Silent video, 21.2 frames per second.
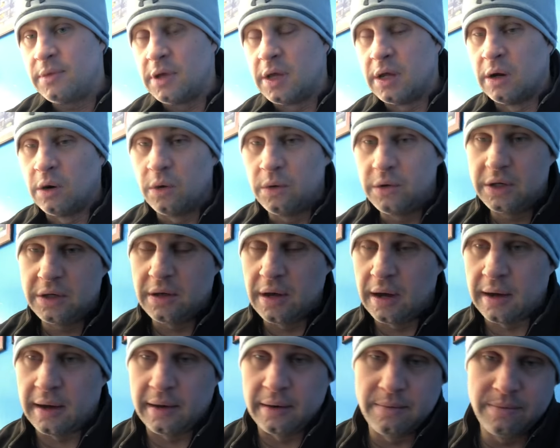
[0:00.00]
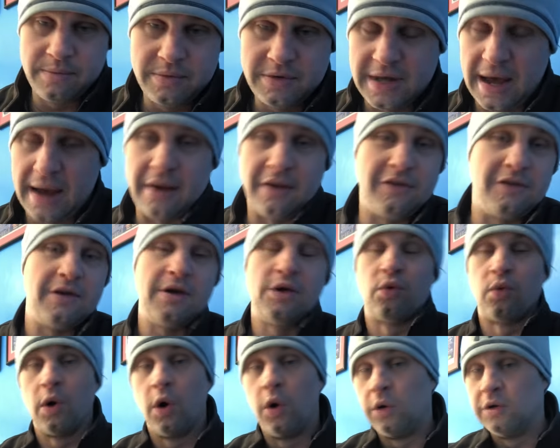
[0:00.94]
Tennessee
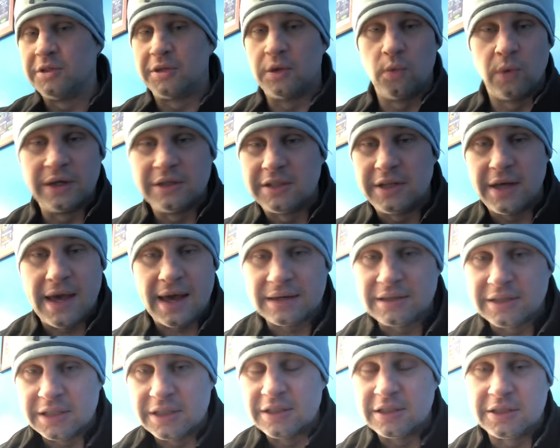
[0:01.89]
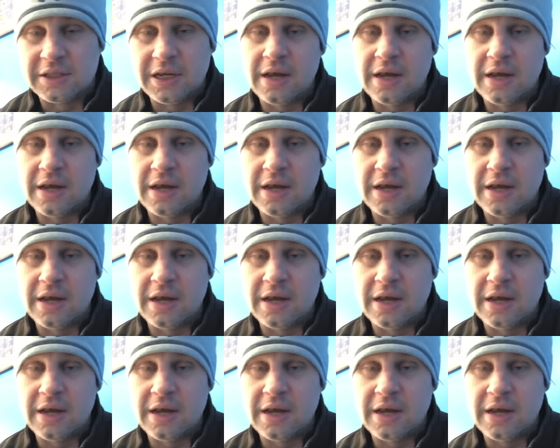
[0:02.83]
rolls and wins the SEC?